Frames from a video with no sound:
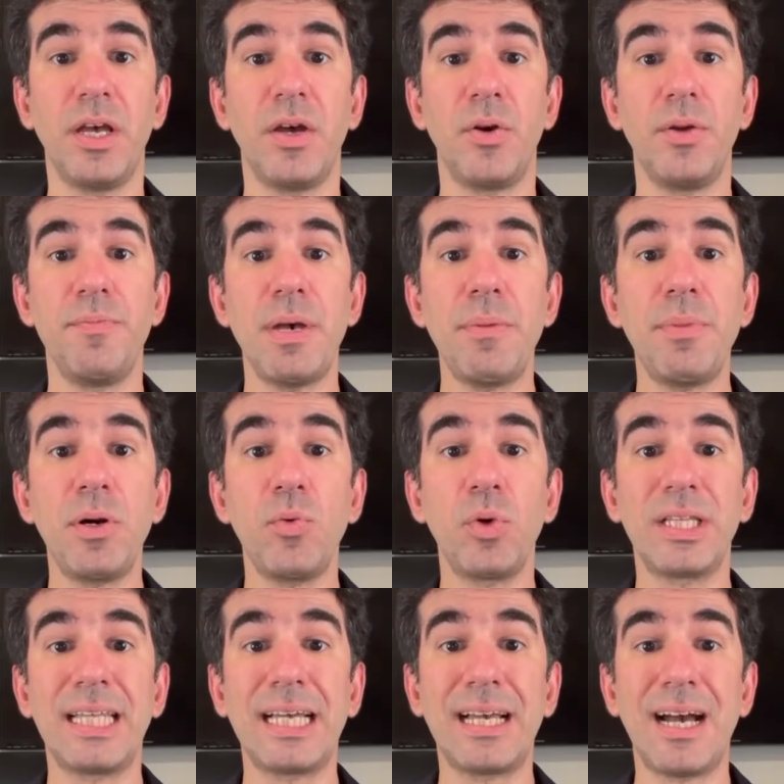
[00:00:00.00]
Remember
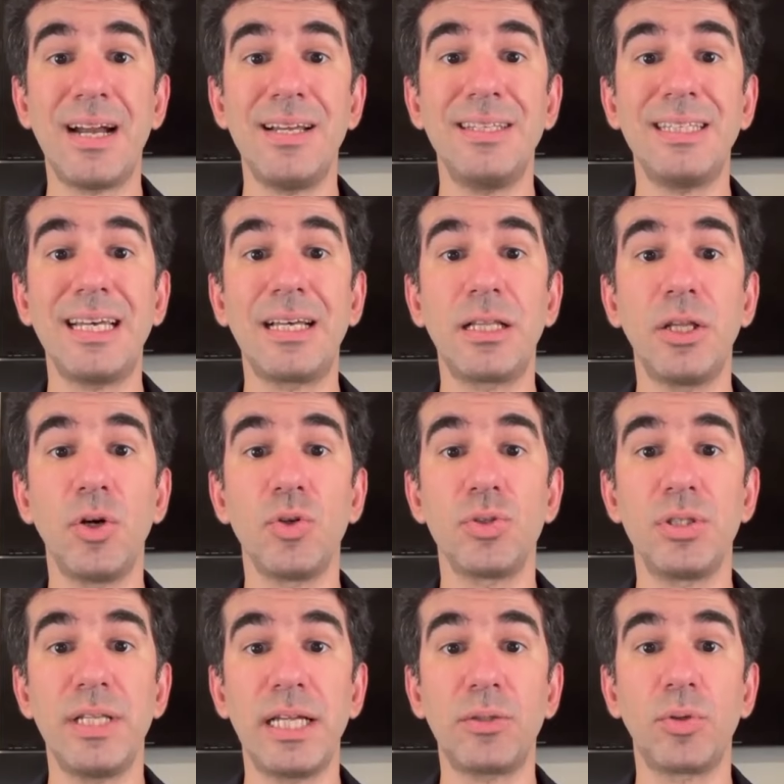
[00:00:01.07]
what the current
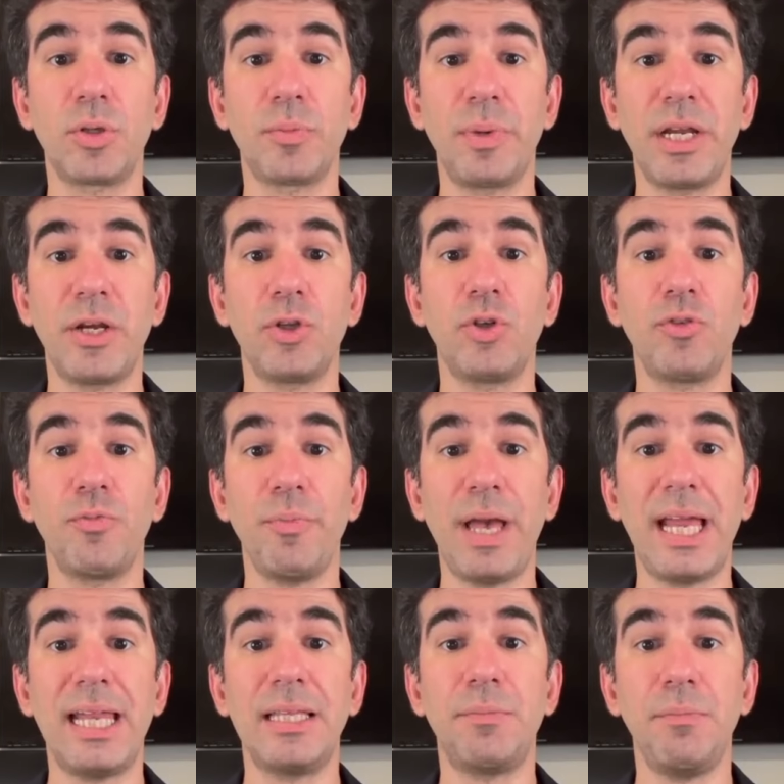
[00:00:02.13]
enclosed network period of
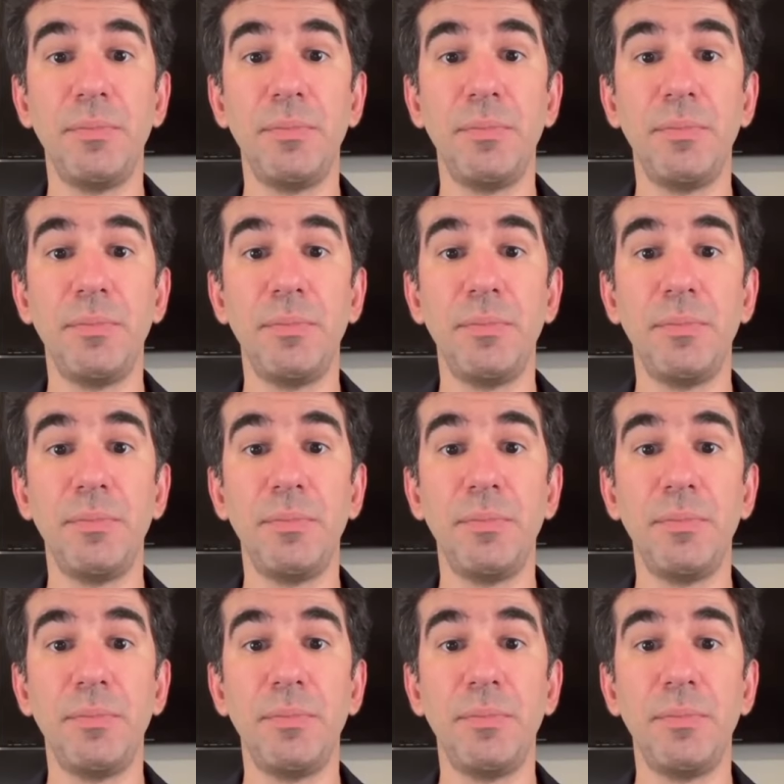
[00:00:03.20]
mainnet